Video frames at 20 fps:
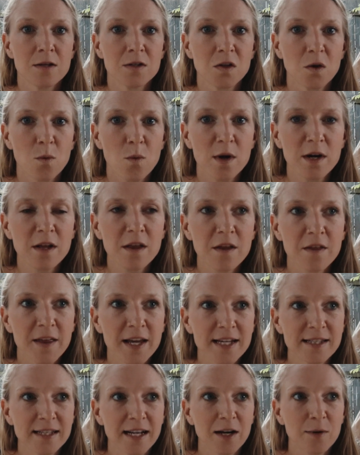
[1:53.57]
So one of the
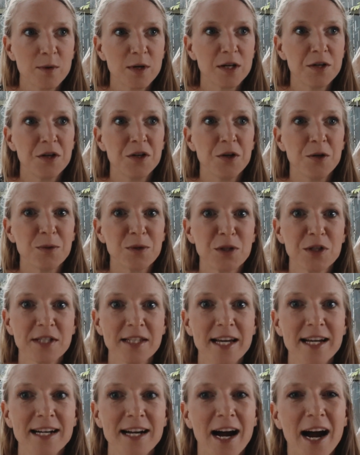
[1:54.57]
things that I wanted to do was
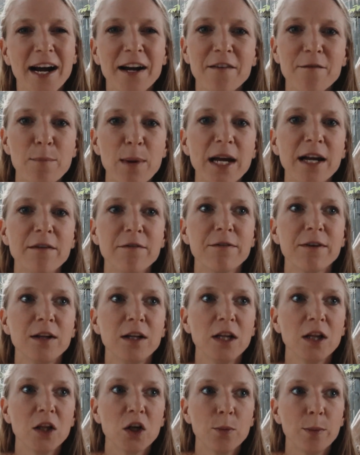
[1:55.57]
just like kind of make it
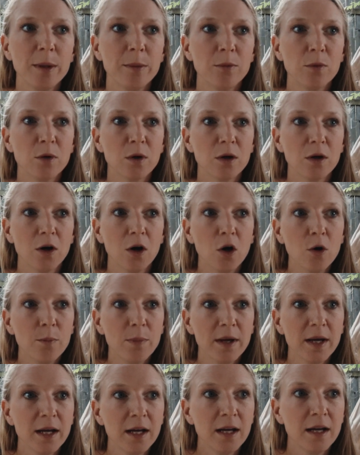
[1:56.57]
feel a little bit more
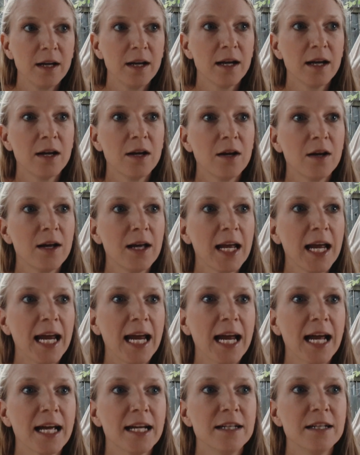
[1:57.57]
open
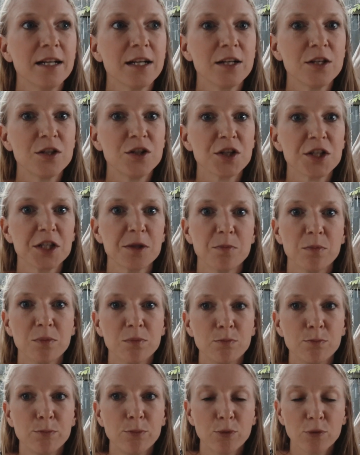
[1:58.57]
and just
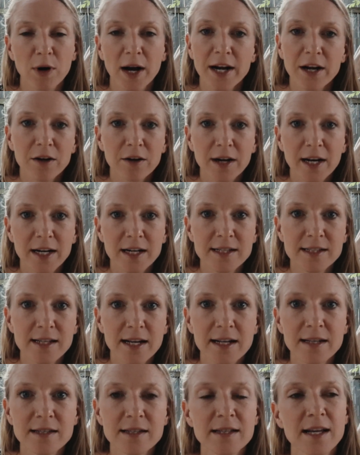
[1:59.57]
brighter in a
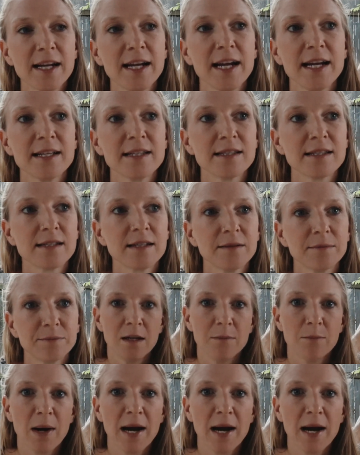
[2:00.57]
sense, I guess.